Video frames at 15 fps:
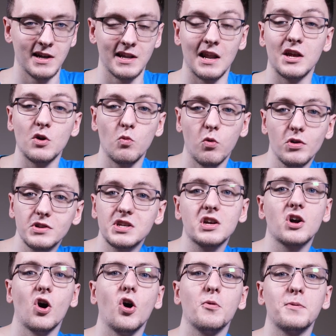Now you want to
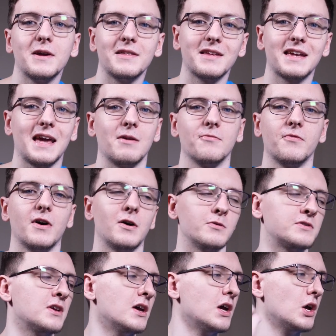copy the game
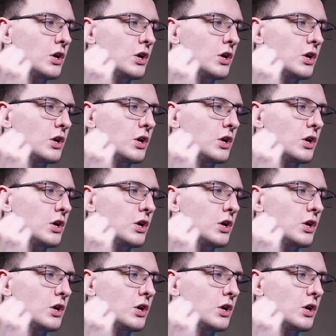files